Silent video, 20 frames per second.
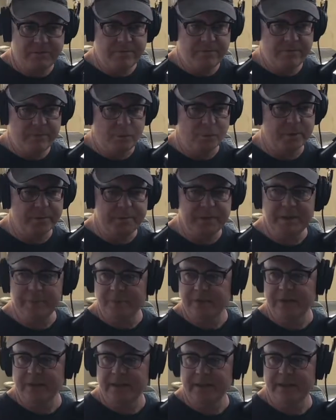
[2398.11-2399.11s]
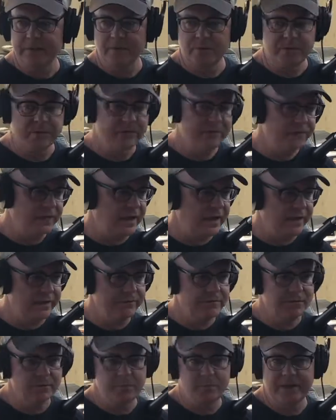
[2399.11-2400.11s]
4 people in it, or the 5,
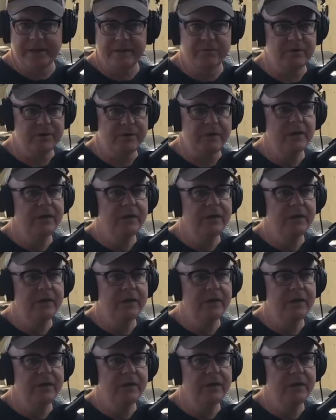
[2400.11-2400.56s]
or whatever.